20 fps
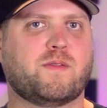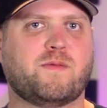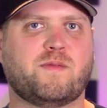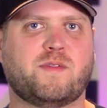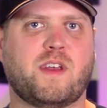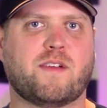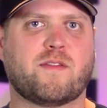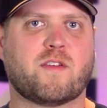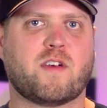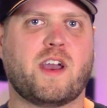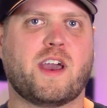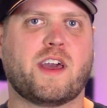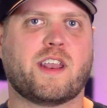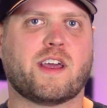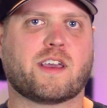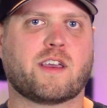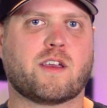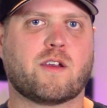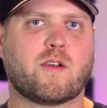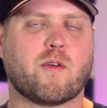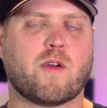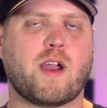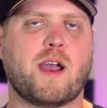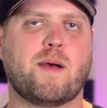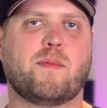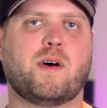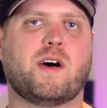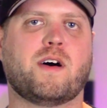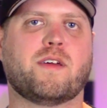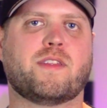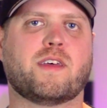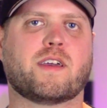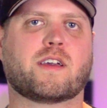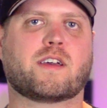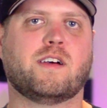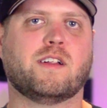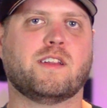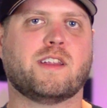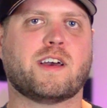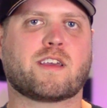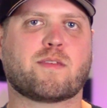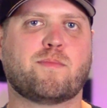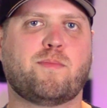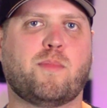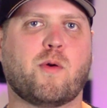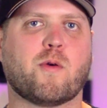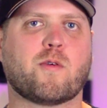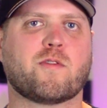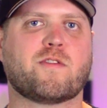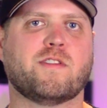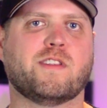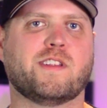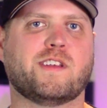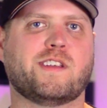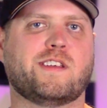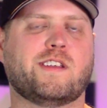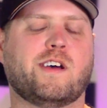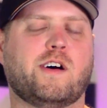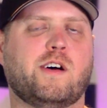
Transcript: We've never had a grandma that collects porcelain